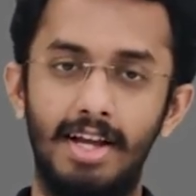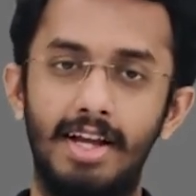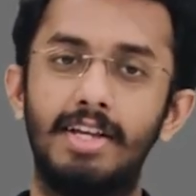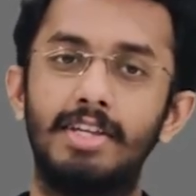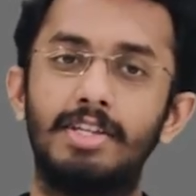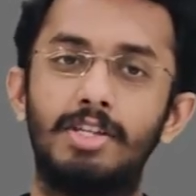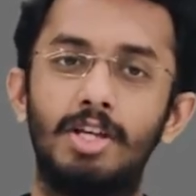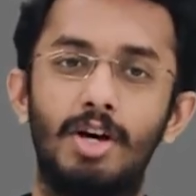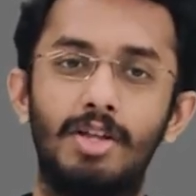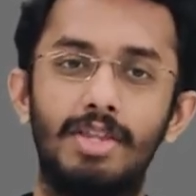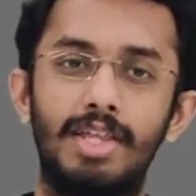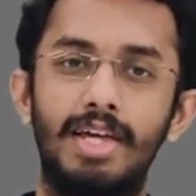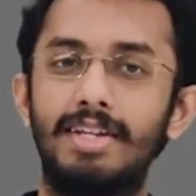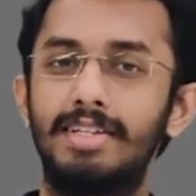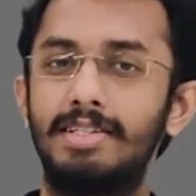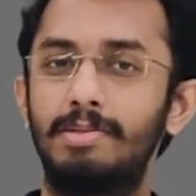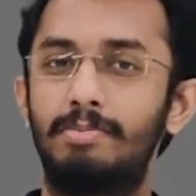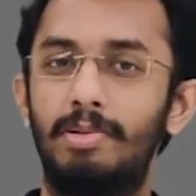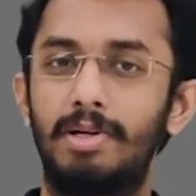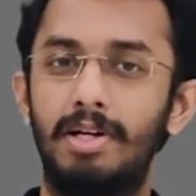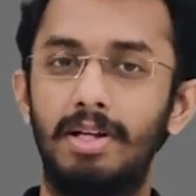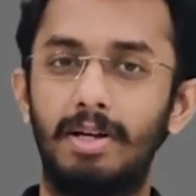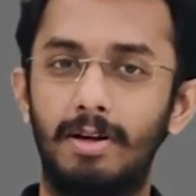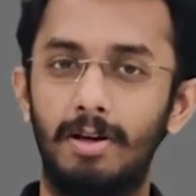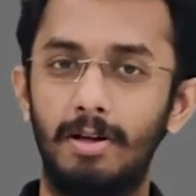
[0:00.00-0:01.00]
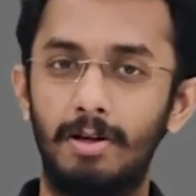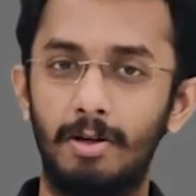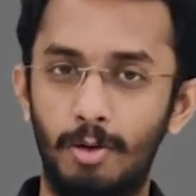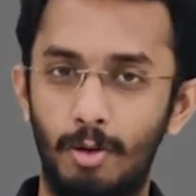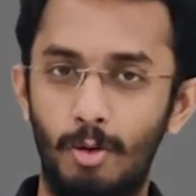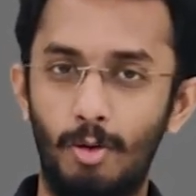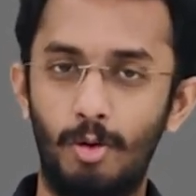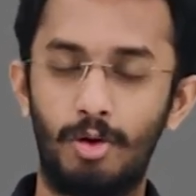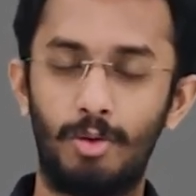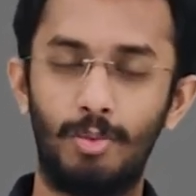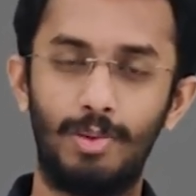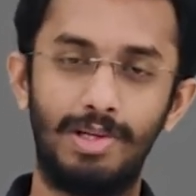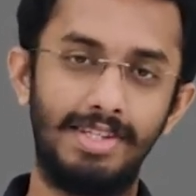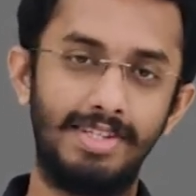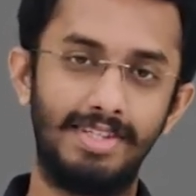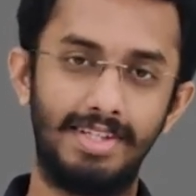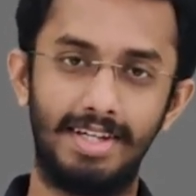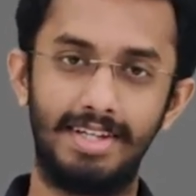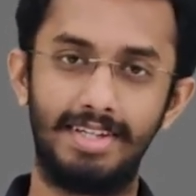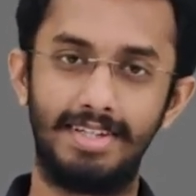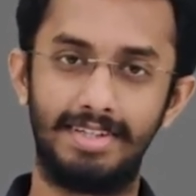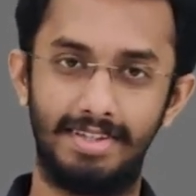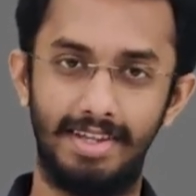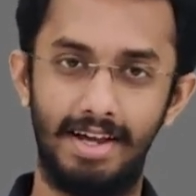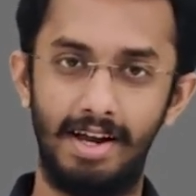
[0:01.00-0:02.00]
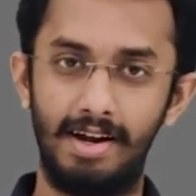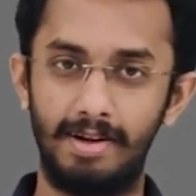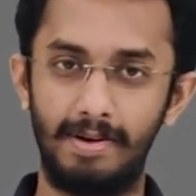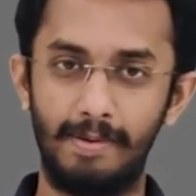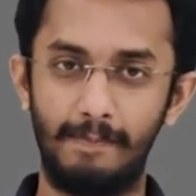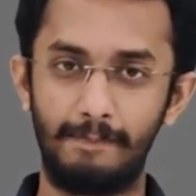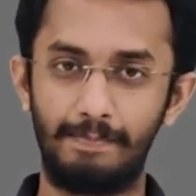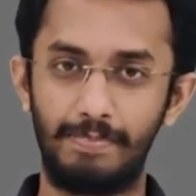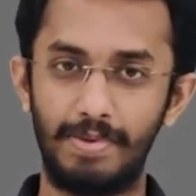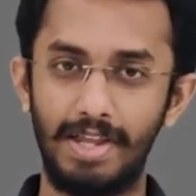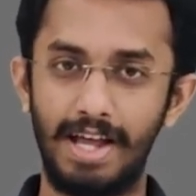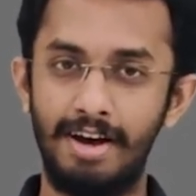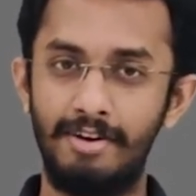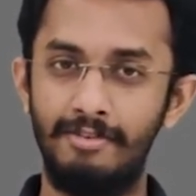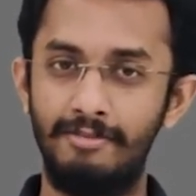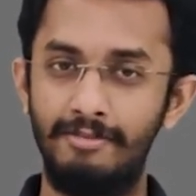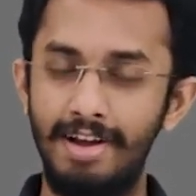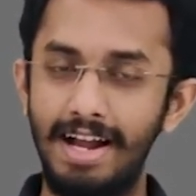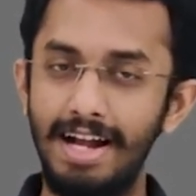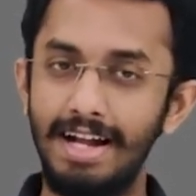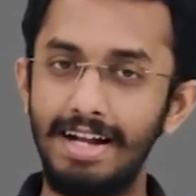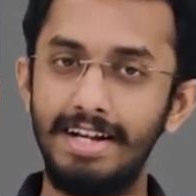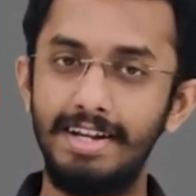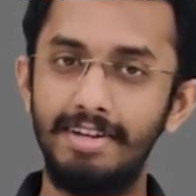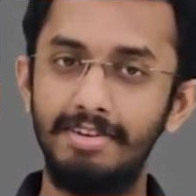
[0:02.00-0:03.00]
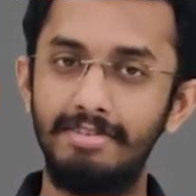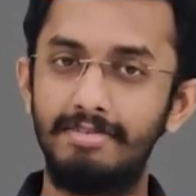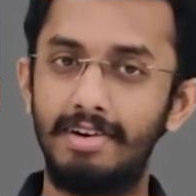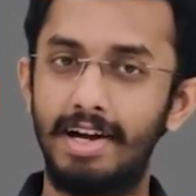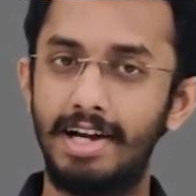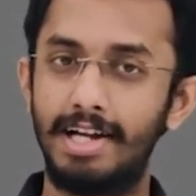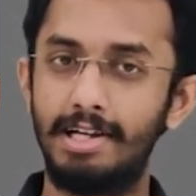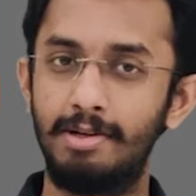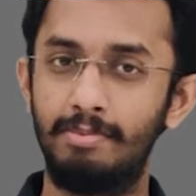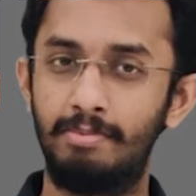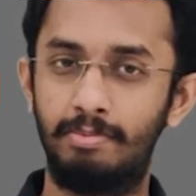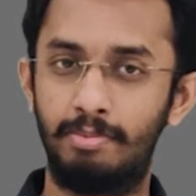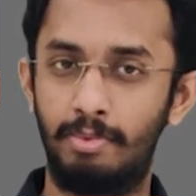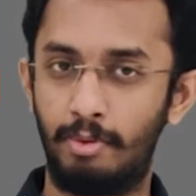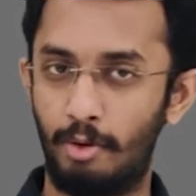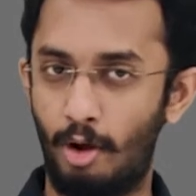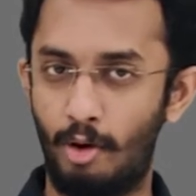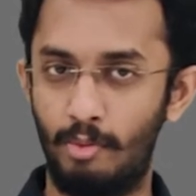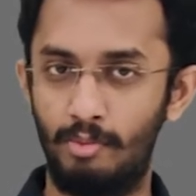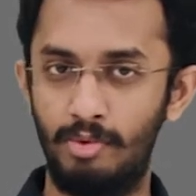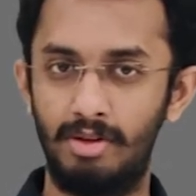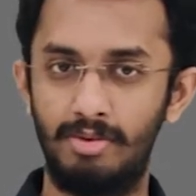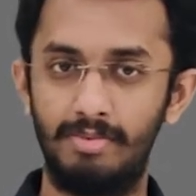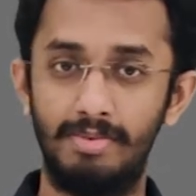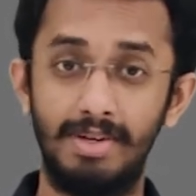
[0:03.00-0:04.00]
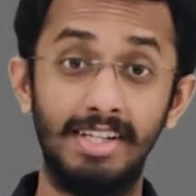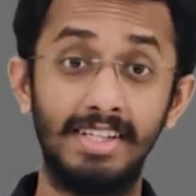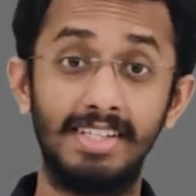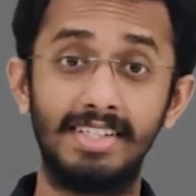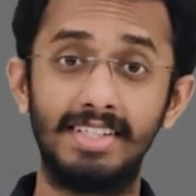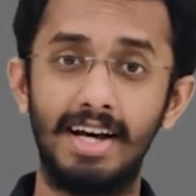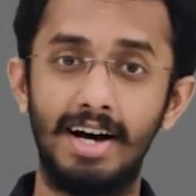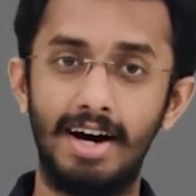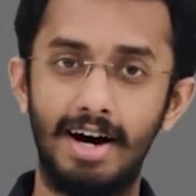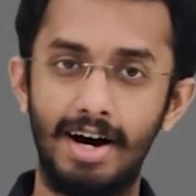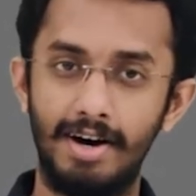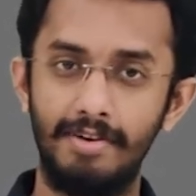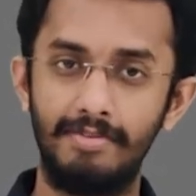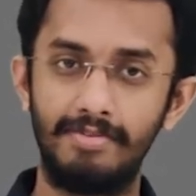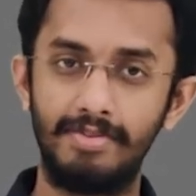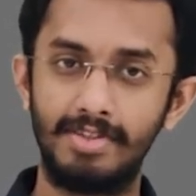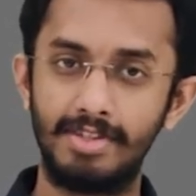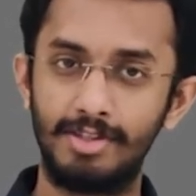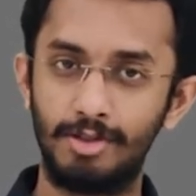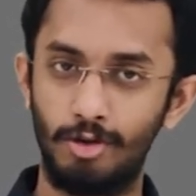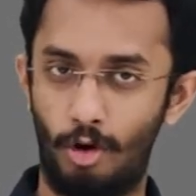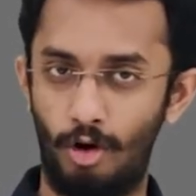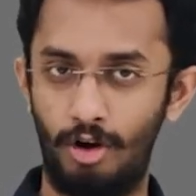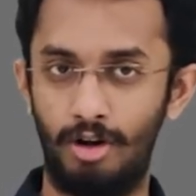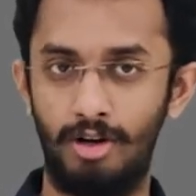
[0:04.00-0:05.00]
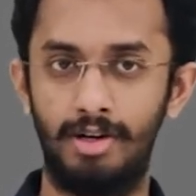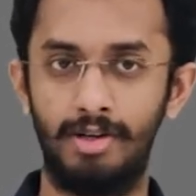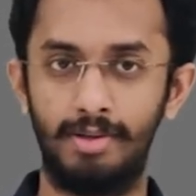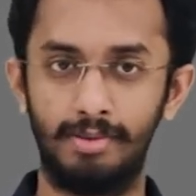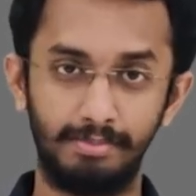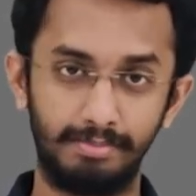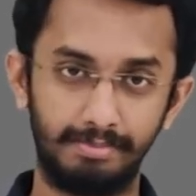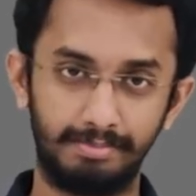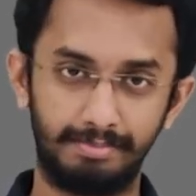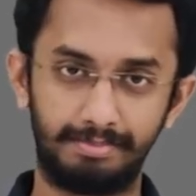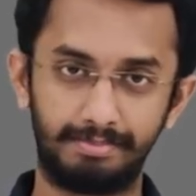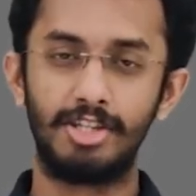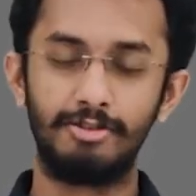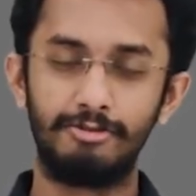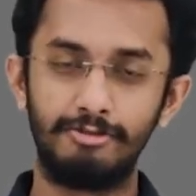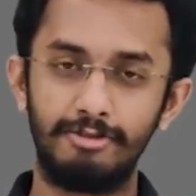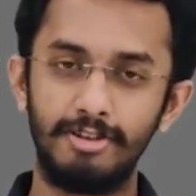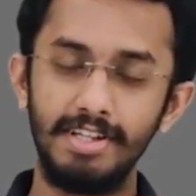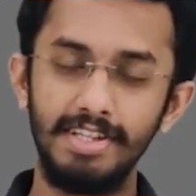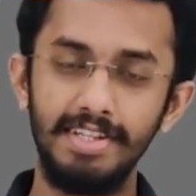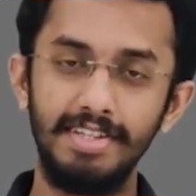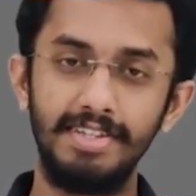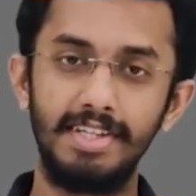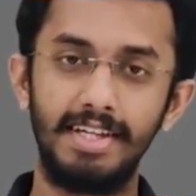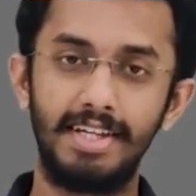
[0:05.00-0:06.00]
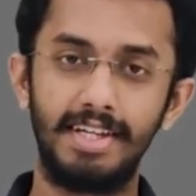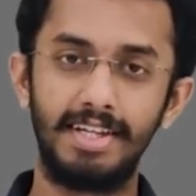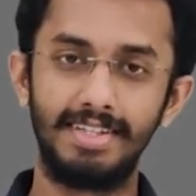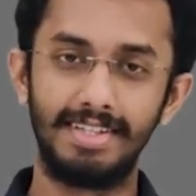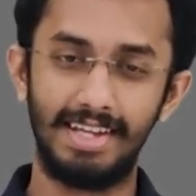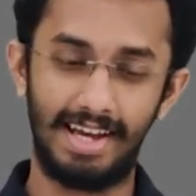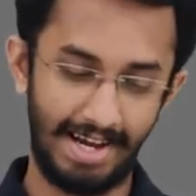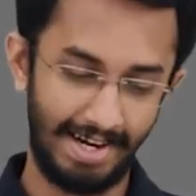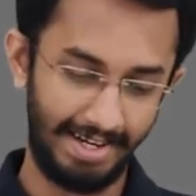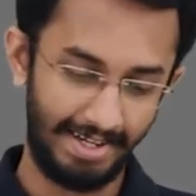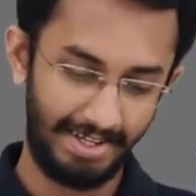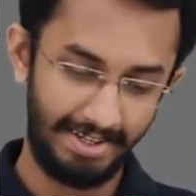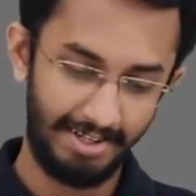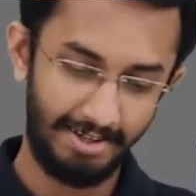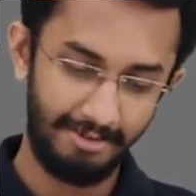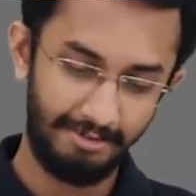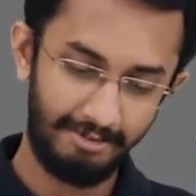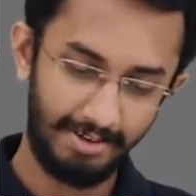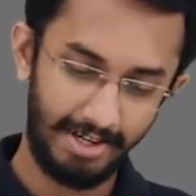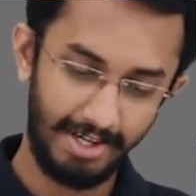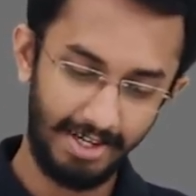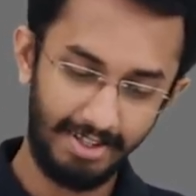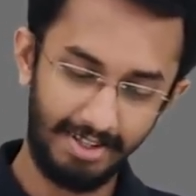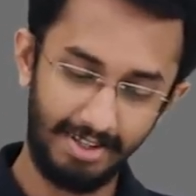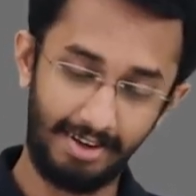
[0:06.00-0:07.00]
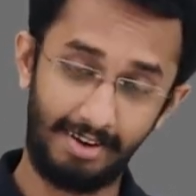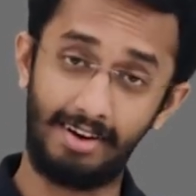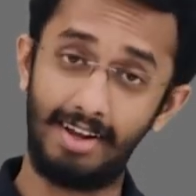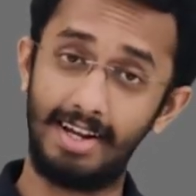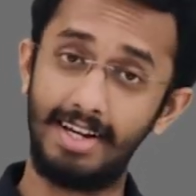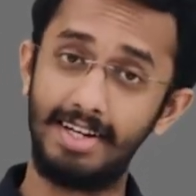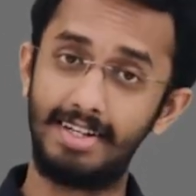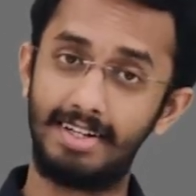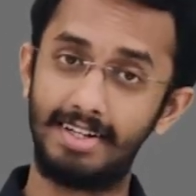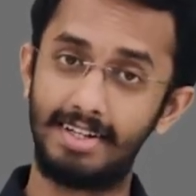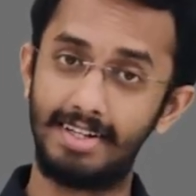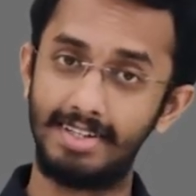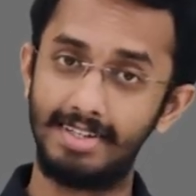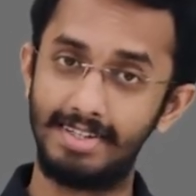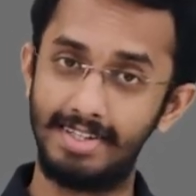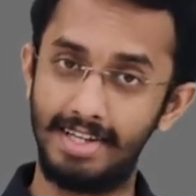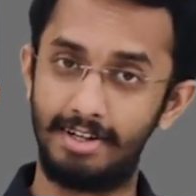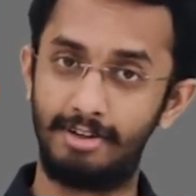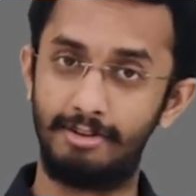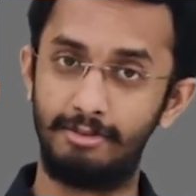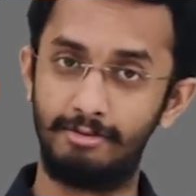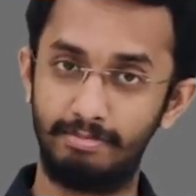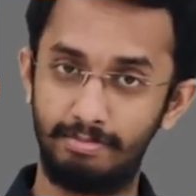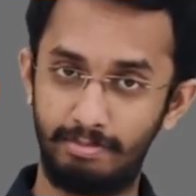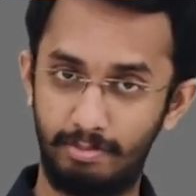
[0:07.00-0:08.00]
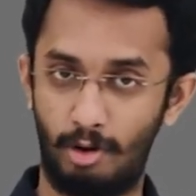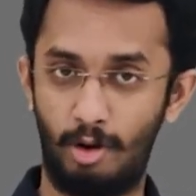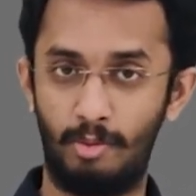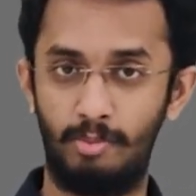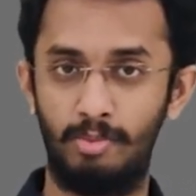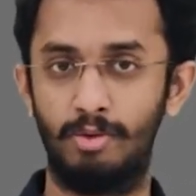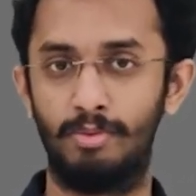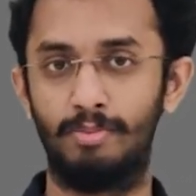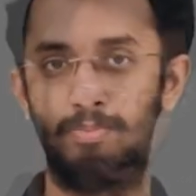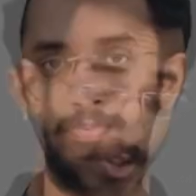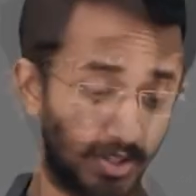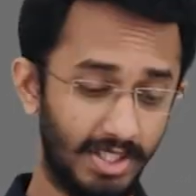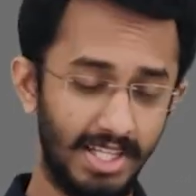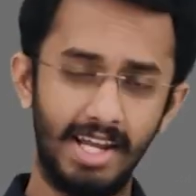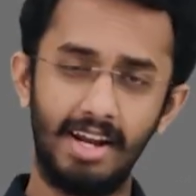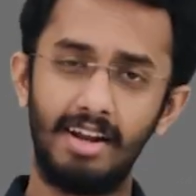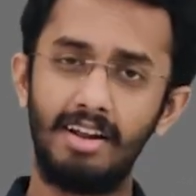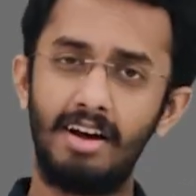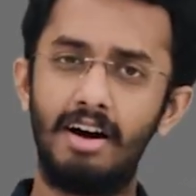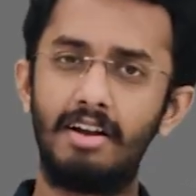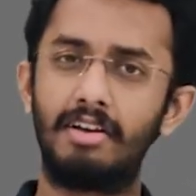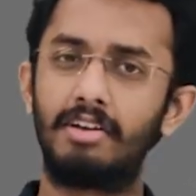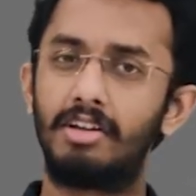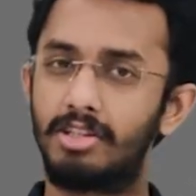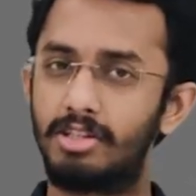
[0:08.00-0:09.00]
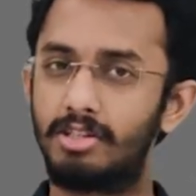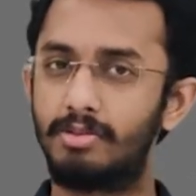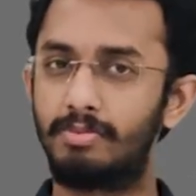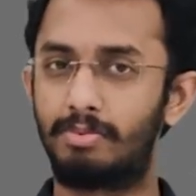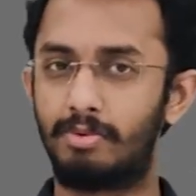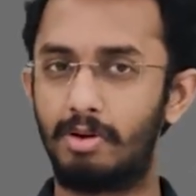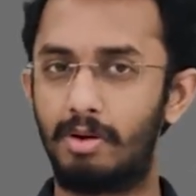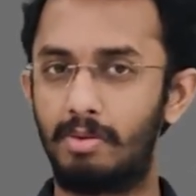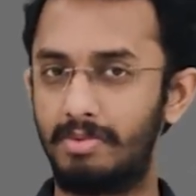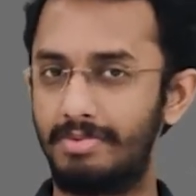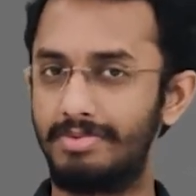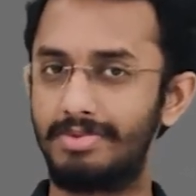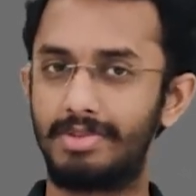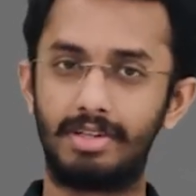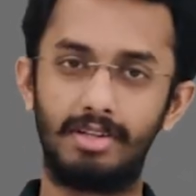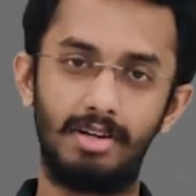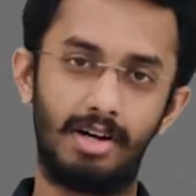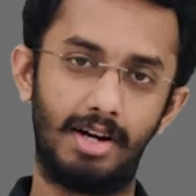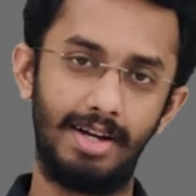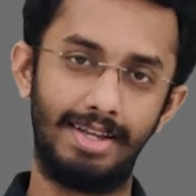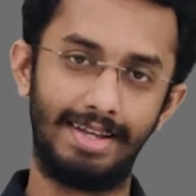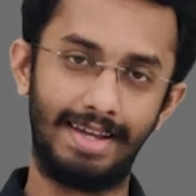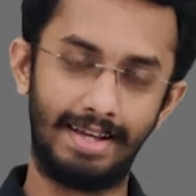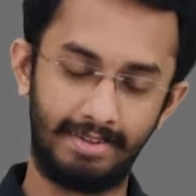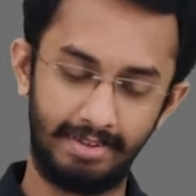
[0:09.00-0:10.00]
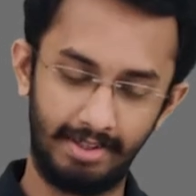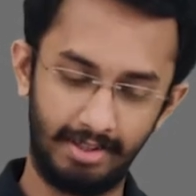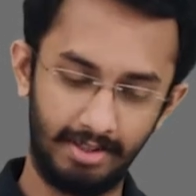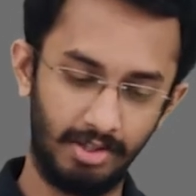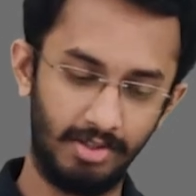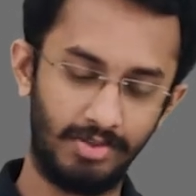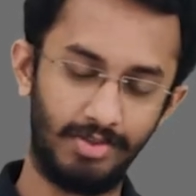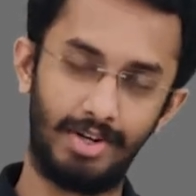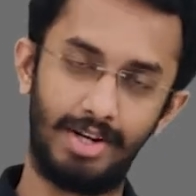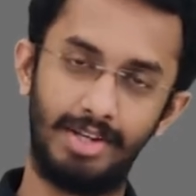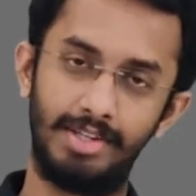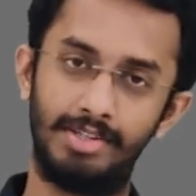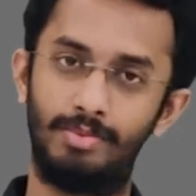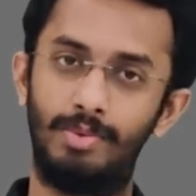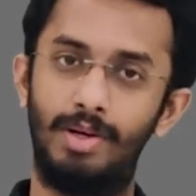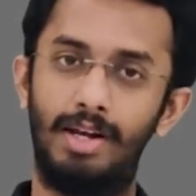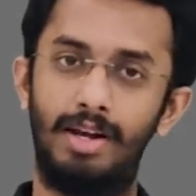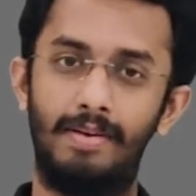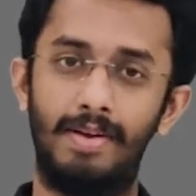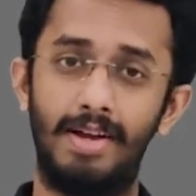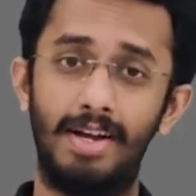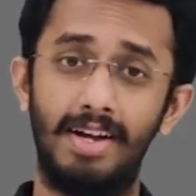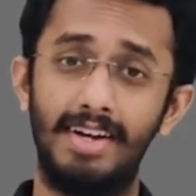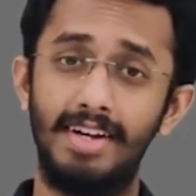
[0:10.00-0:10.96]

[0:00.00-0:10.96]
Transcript: So there is a particular quote which says that a well-defined problem is half solved. So first thing is identify the right set of problems. So there are hundreds of problems regarding agriculture as well.